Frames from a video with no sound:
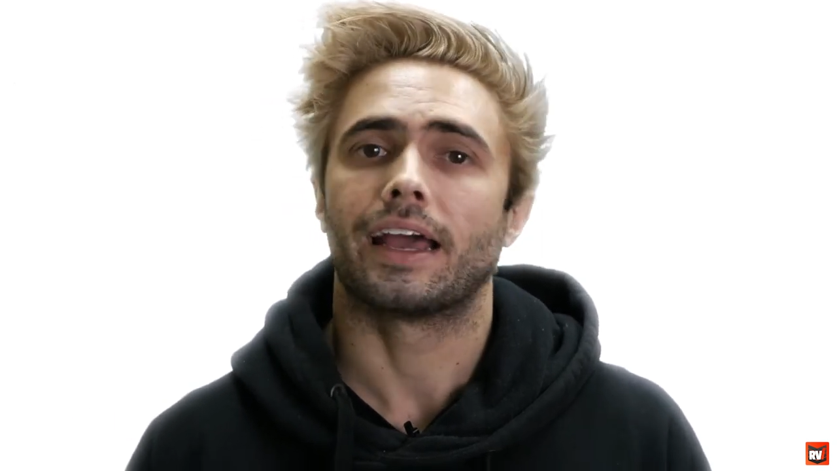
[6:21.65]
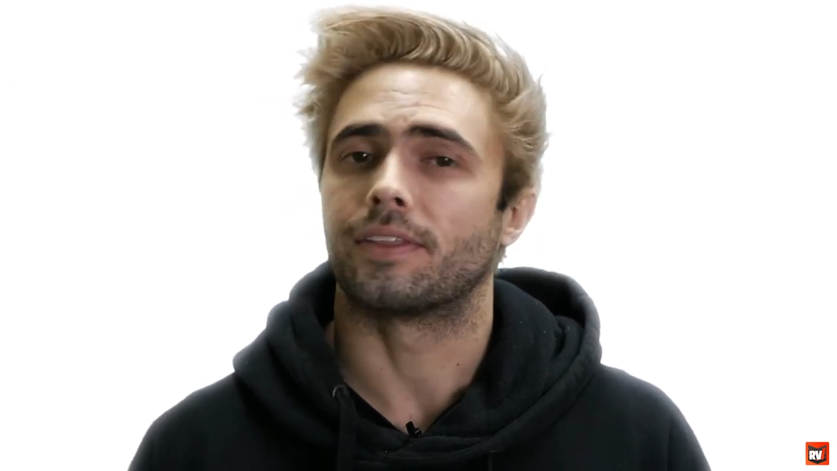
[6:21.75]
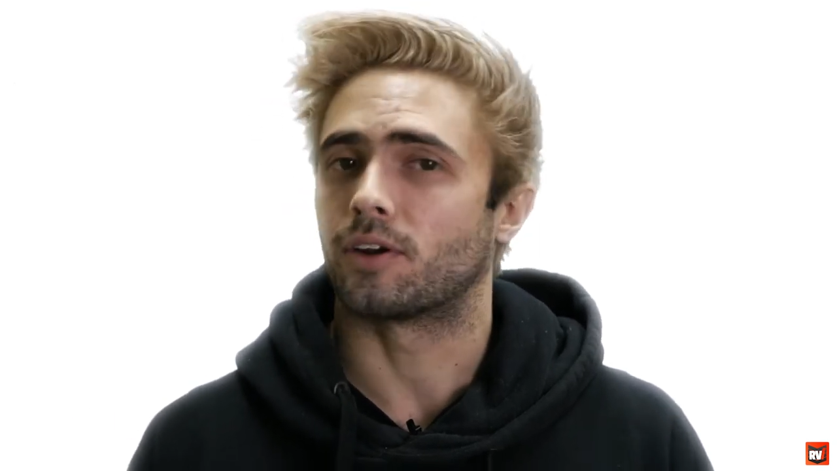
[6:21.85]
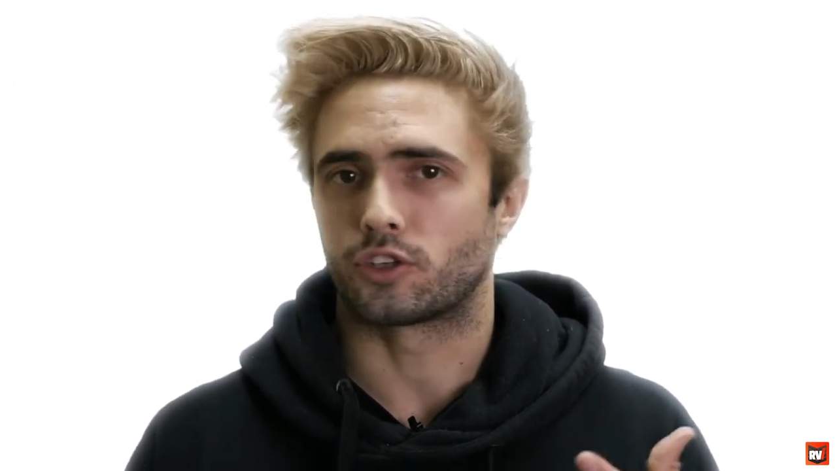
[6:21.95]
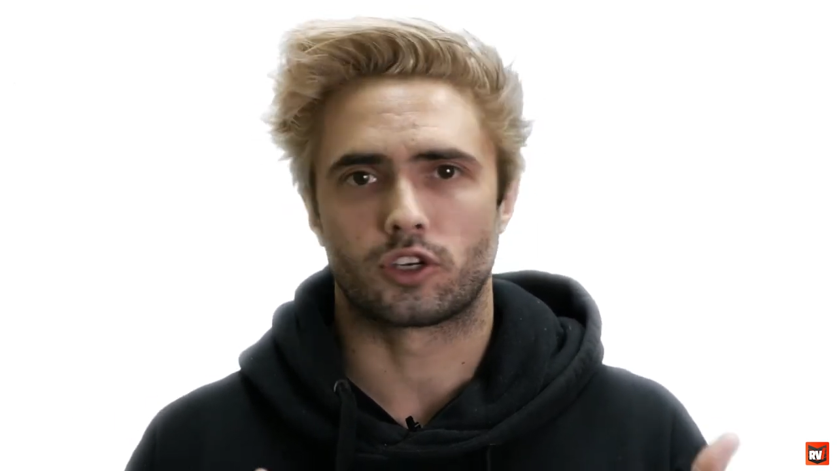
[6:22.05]

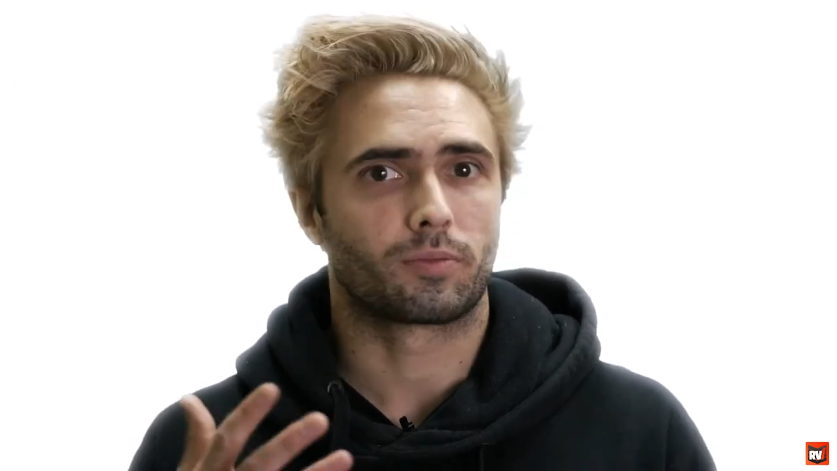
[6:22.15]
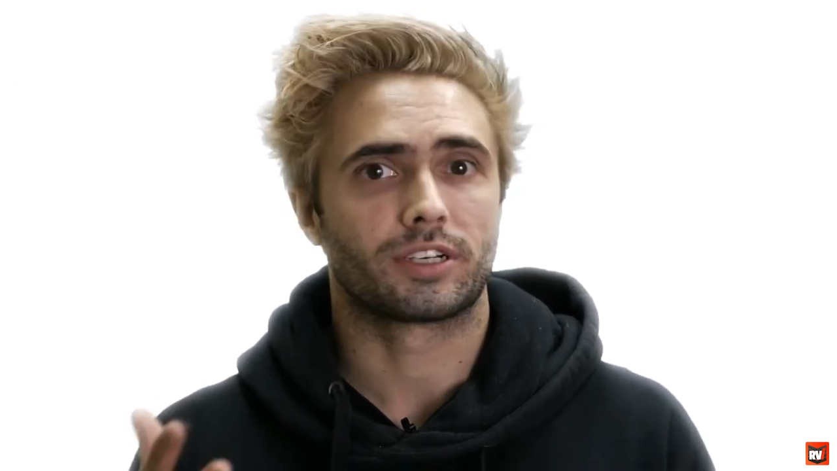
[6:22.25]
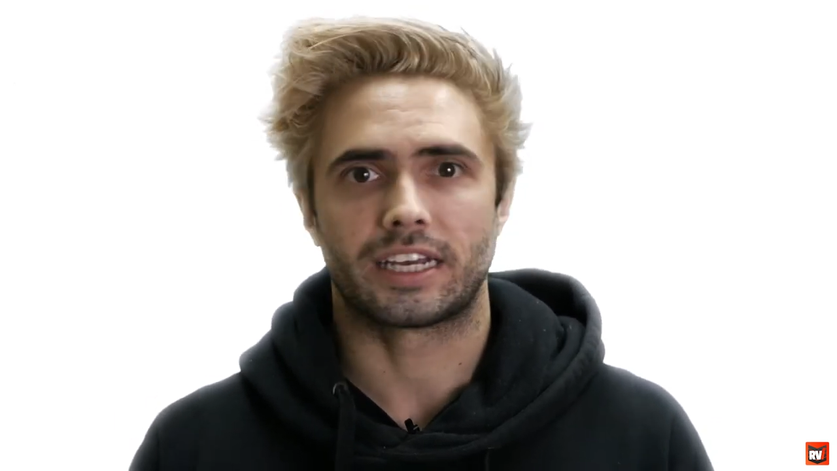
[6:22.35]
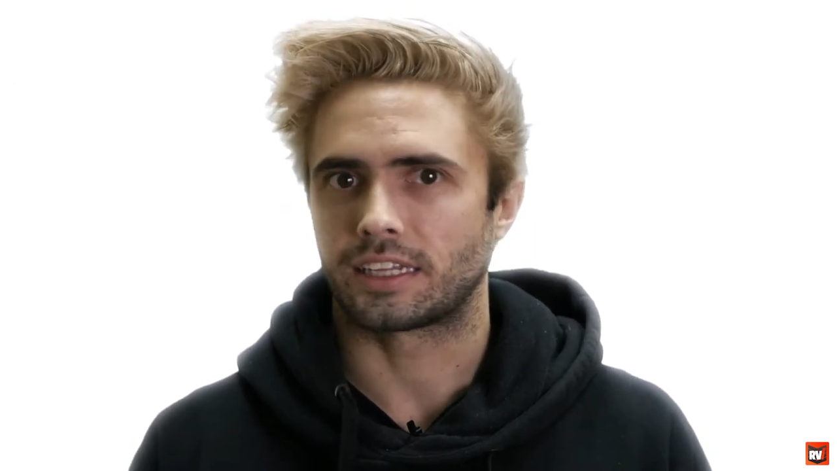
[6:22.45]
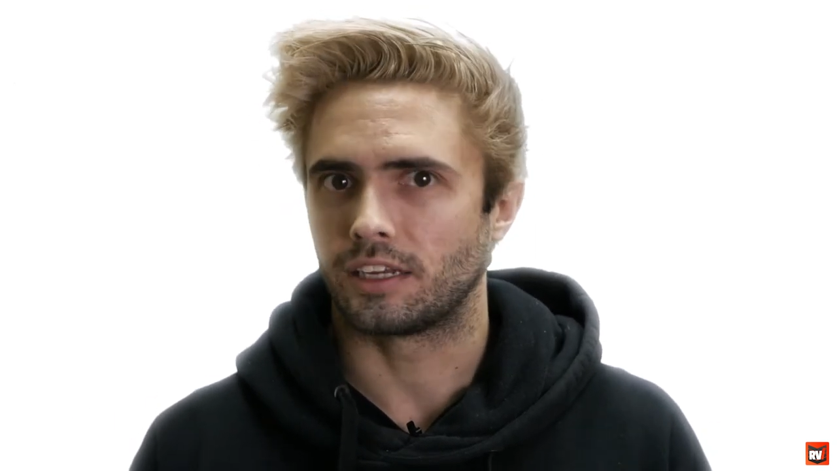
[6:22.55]
and then also to
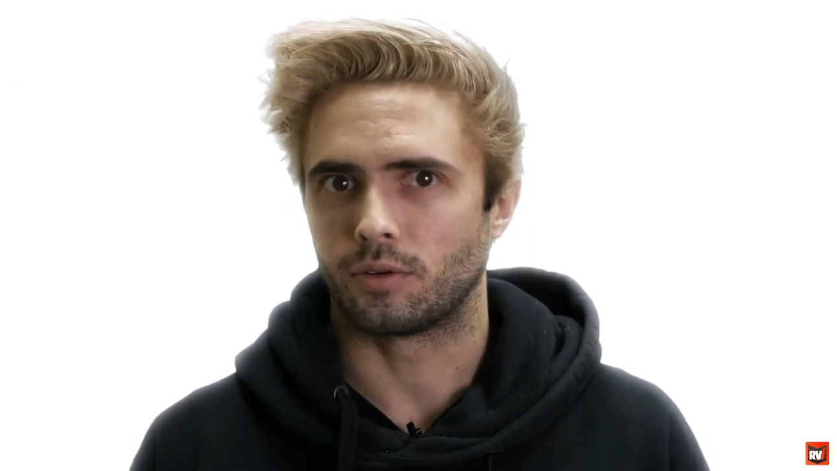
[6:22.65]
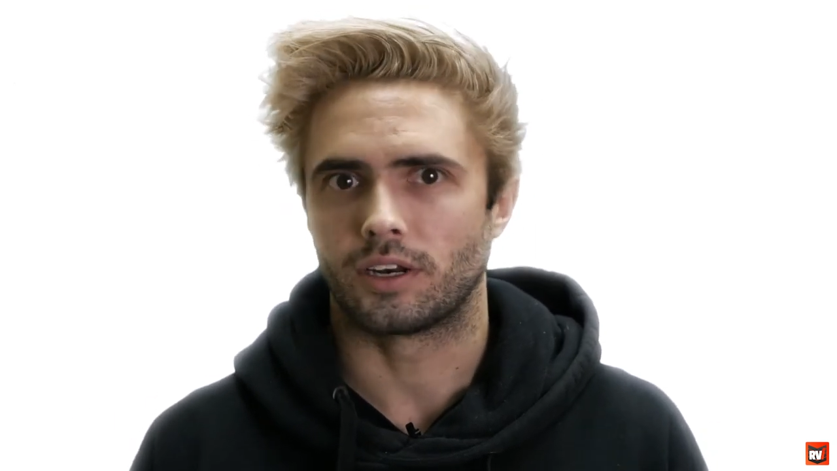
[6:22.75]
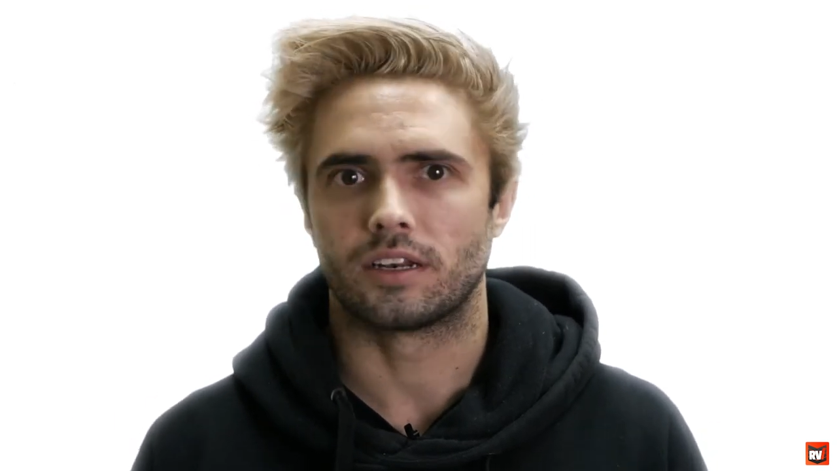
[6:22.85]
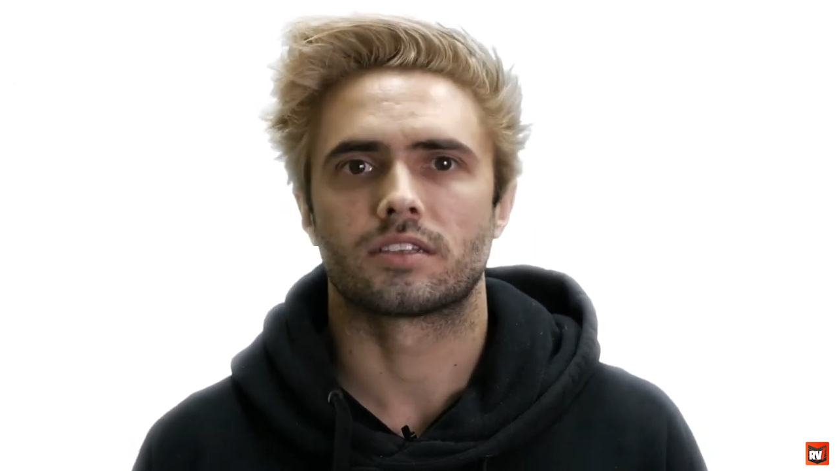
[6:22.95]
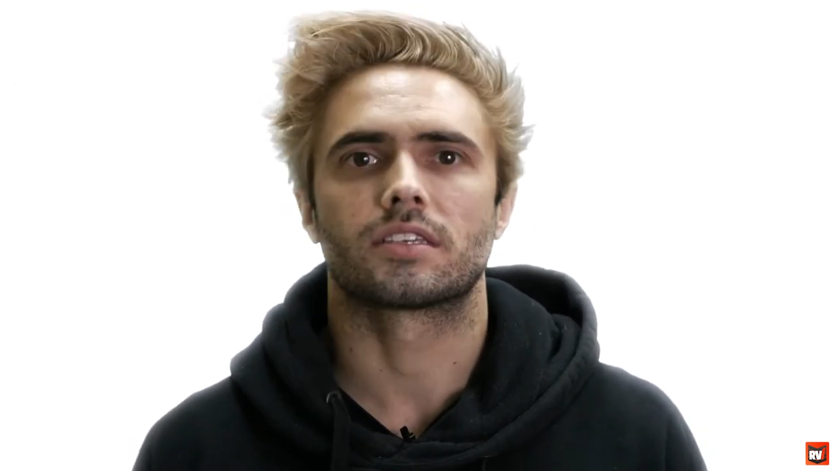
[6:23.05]
protect the
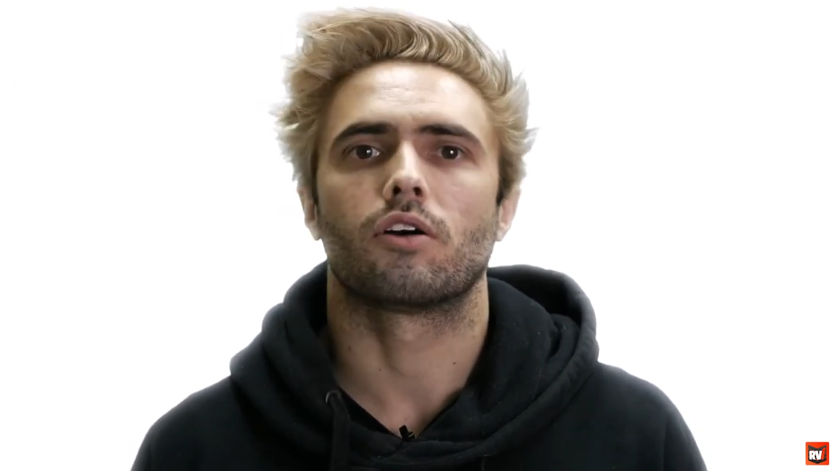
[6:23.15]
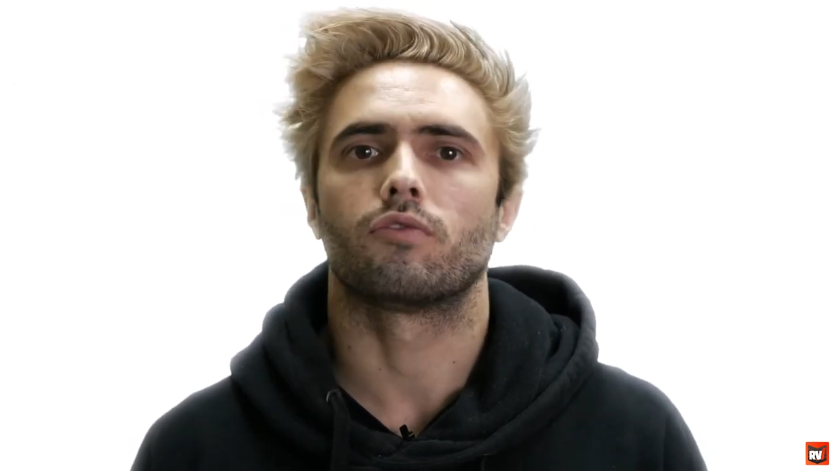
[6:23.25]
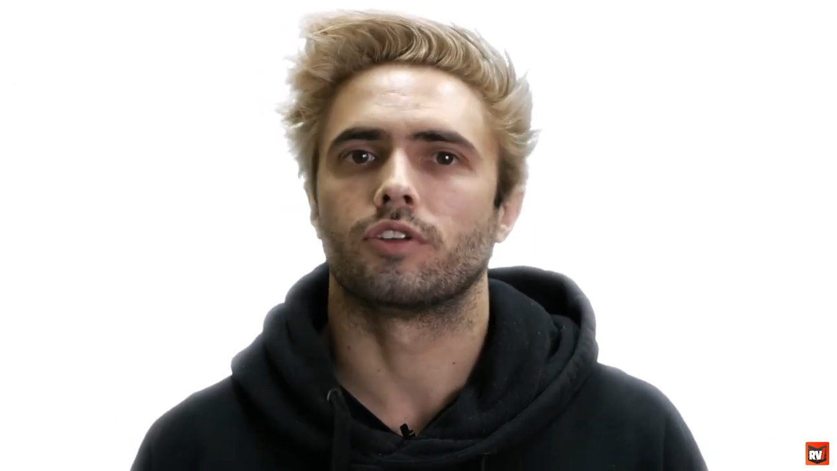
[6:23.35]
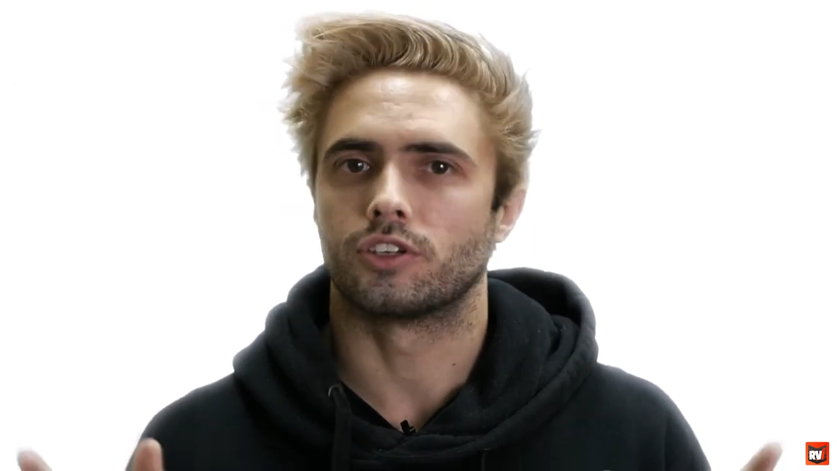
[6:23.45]
unit itself.